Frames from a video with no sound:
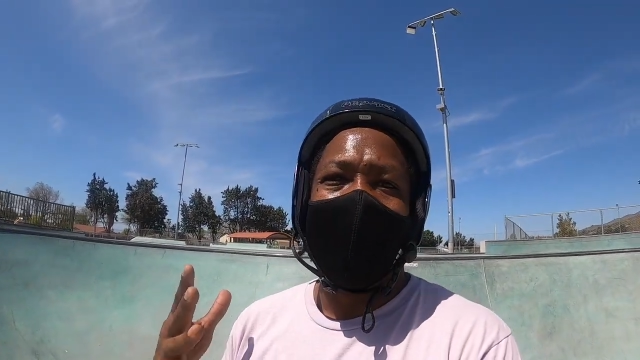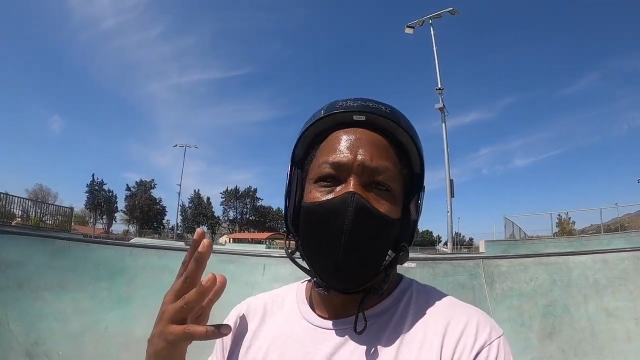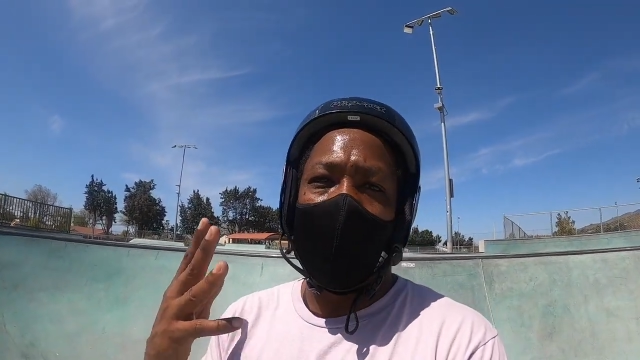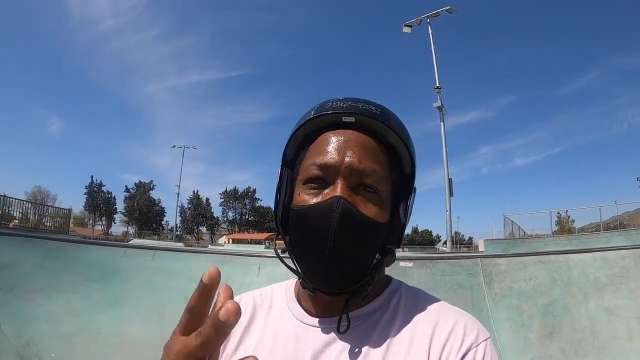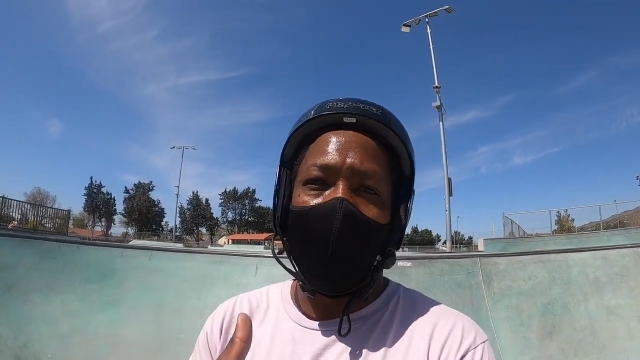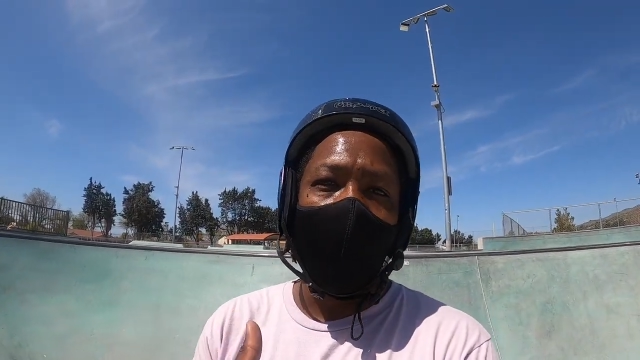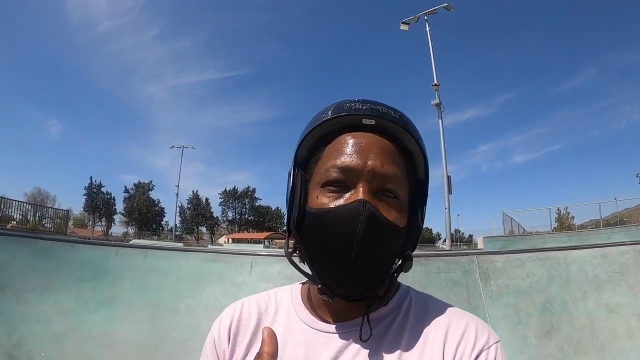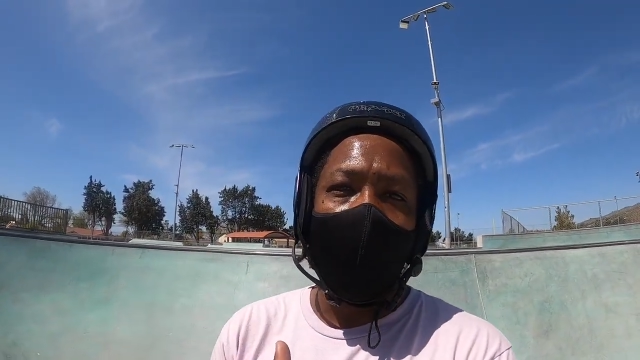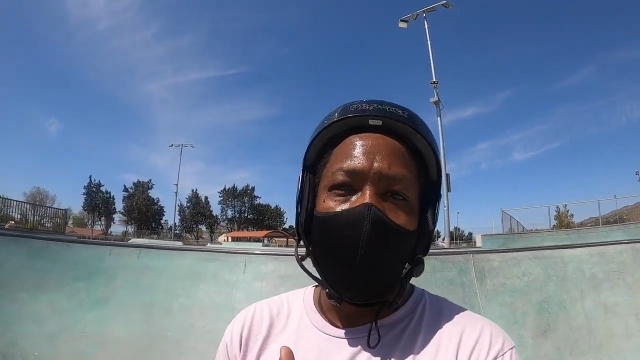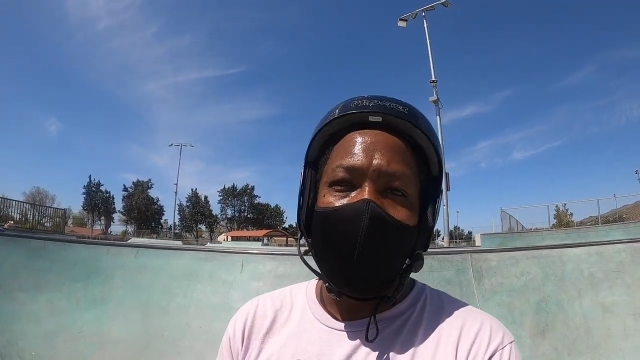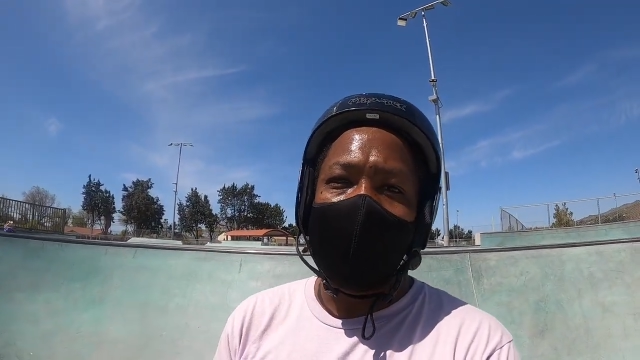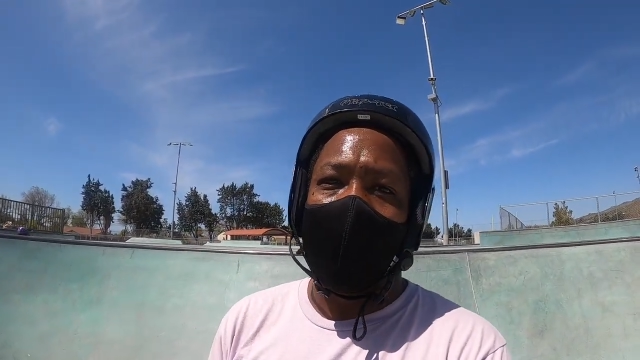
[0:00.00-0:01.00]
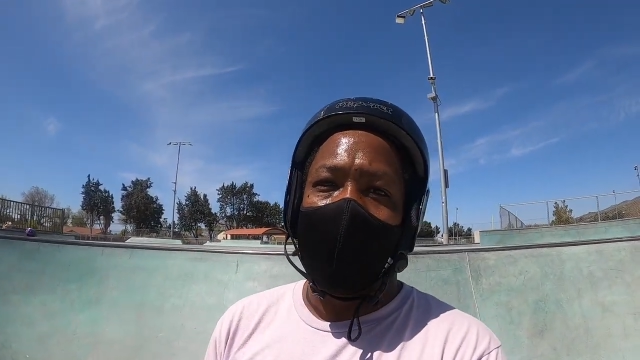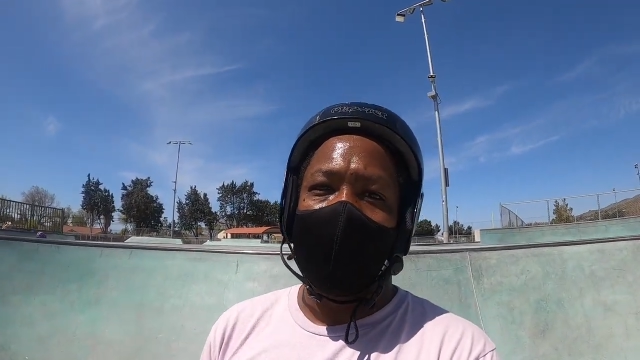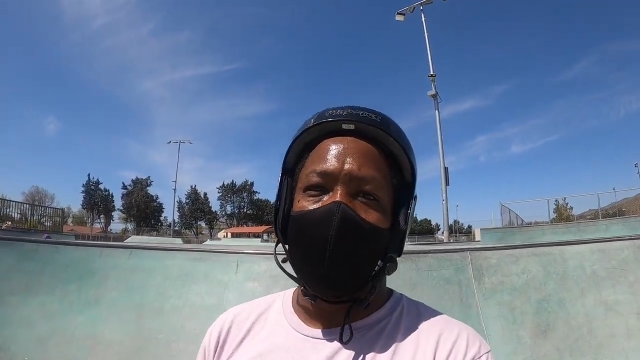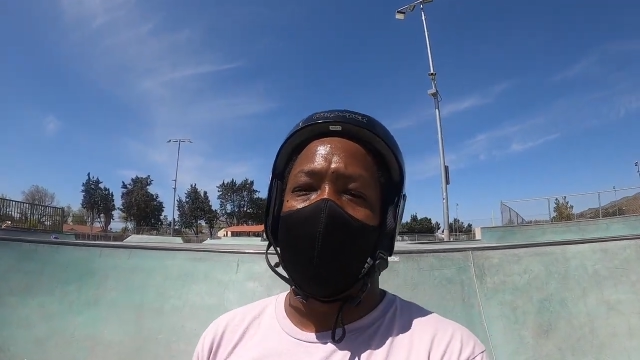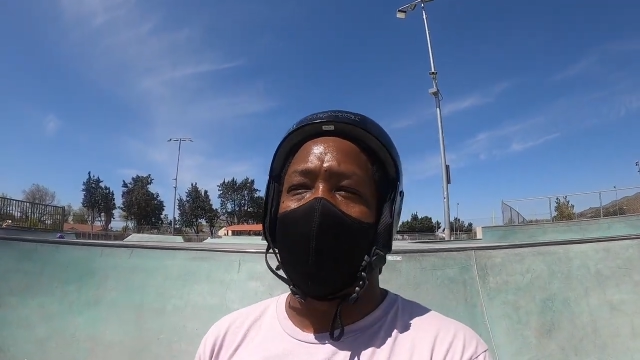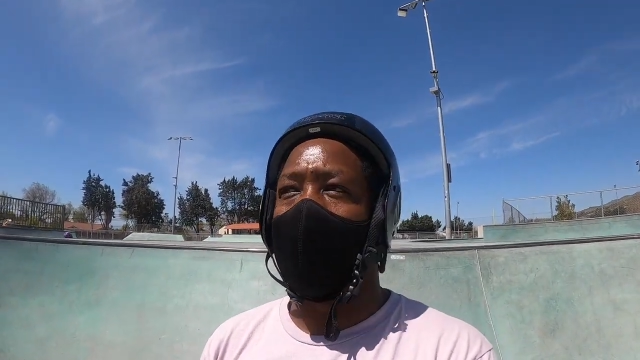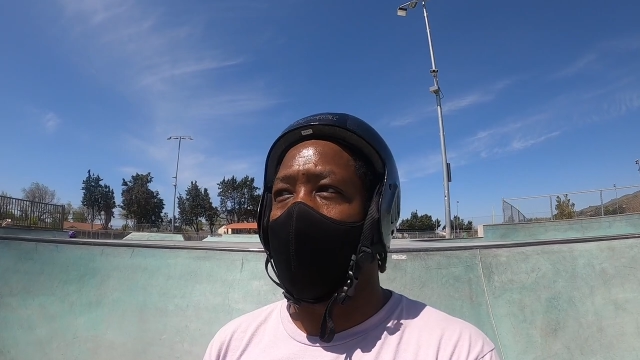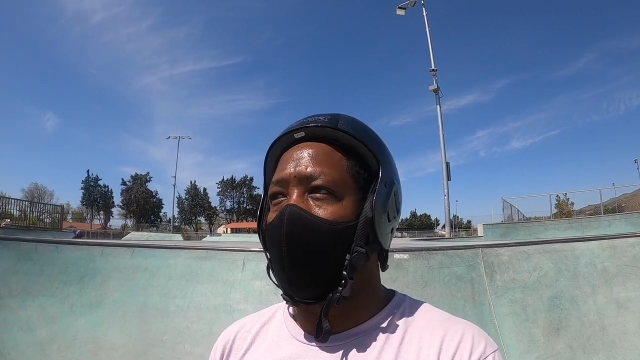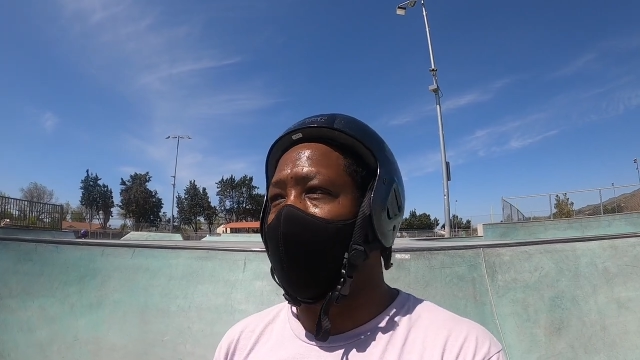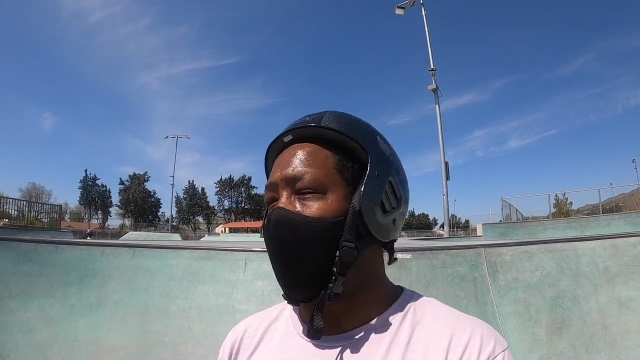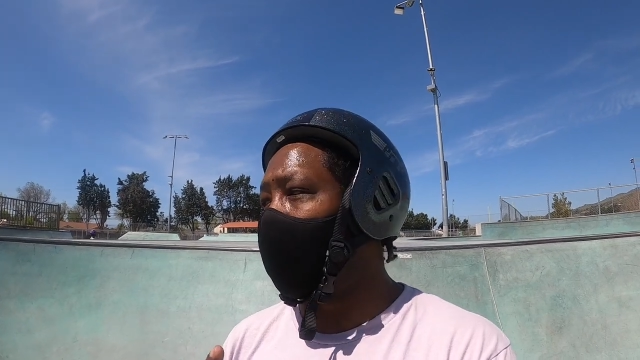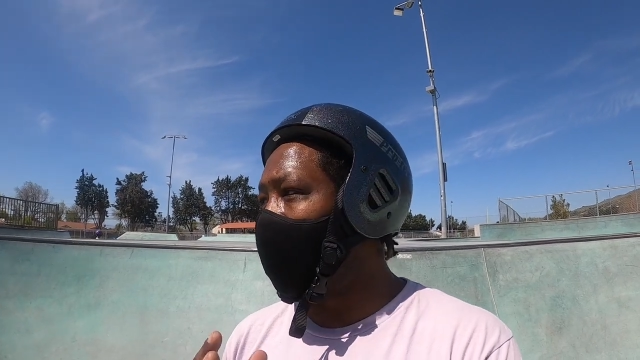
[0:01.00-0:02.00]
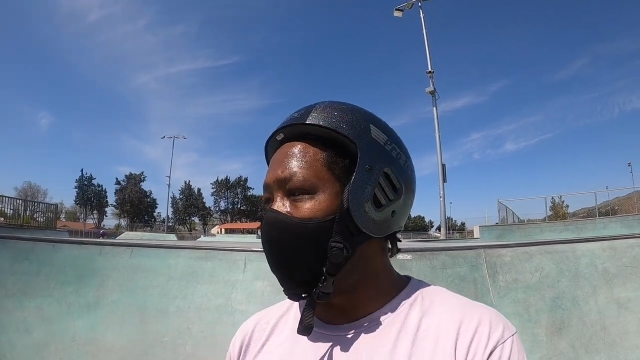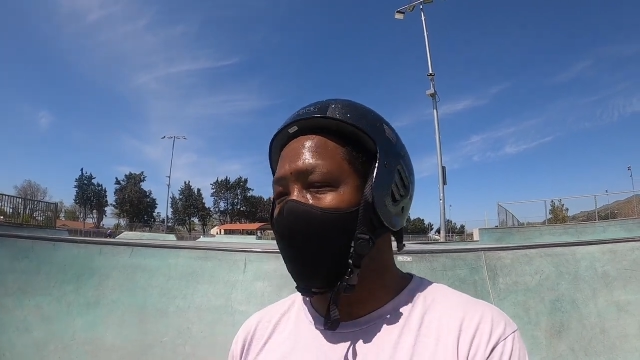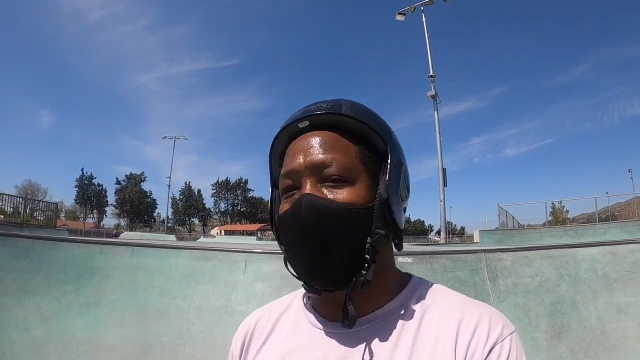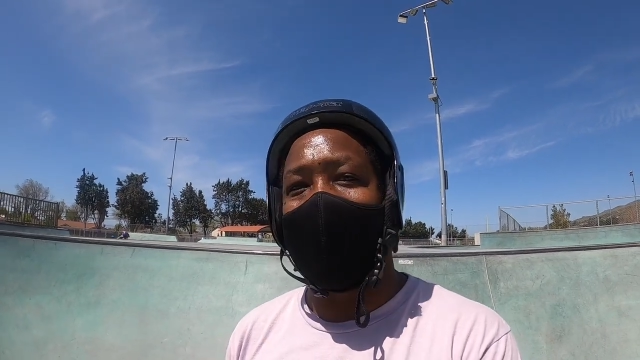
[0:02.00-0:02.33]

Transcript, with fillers: Ricardo Lino has an awesome video. I watched